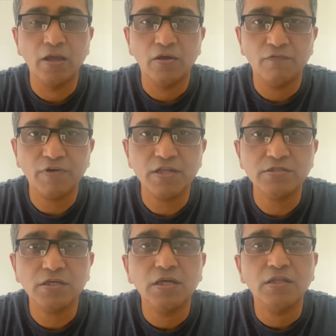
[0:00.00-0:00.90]
Friends,
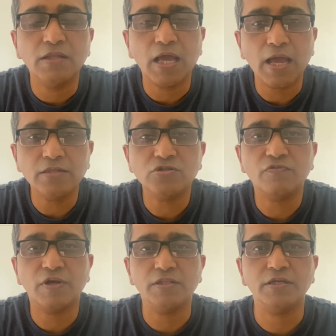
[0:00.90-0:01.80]
the hands of
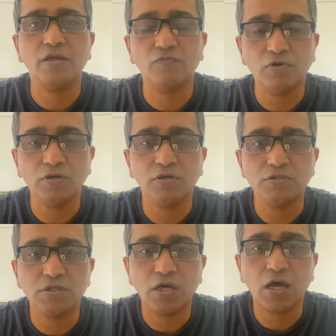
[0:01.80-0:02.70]
healthcare workers
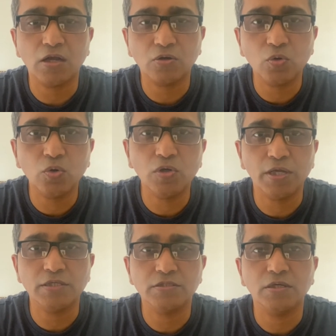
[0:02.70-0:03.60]
are
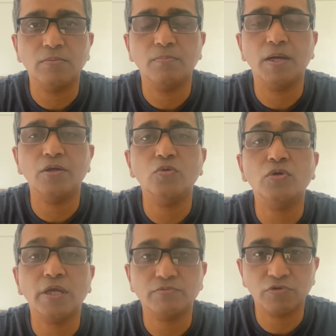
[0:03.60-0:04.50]
colonized by two
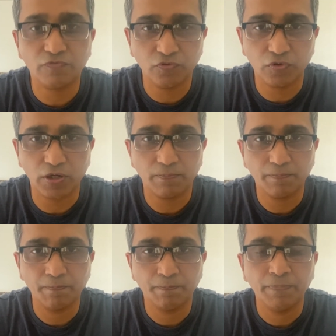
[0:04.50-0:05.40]
types of flora.
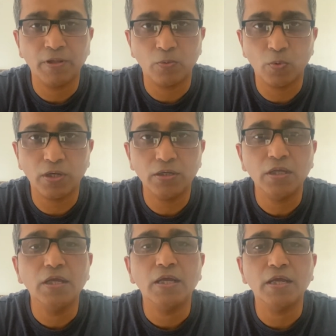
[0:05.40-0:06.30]
One
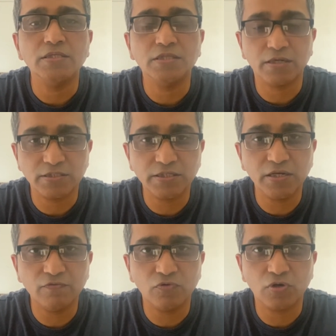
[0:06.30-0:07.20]
is the resident
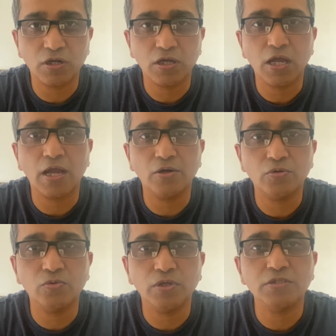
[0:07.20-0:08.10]
flora and
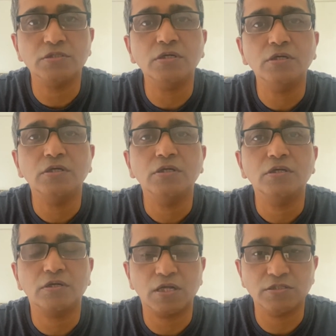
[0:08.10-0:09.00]
two is the
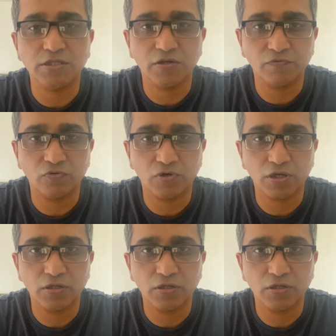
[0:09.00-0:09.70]
transient flora.